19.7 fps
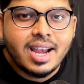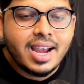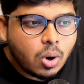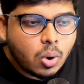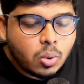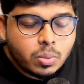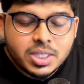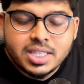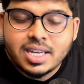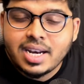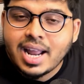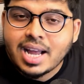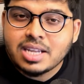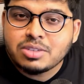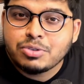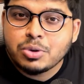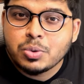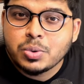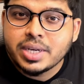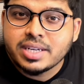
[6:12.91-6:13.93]
Over the
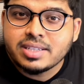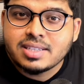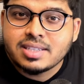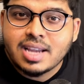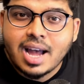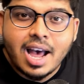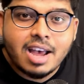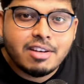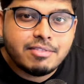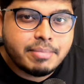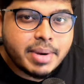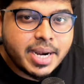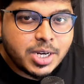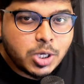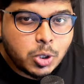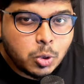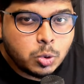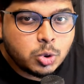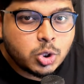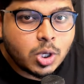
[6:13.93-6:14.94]
last few years, I've made
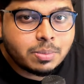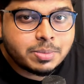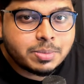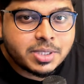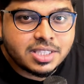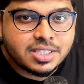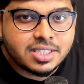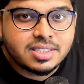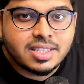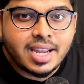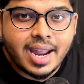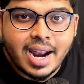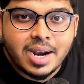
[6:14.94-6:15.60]
2 job changes,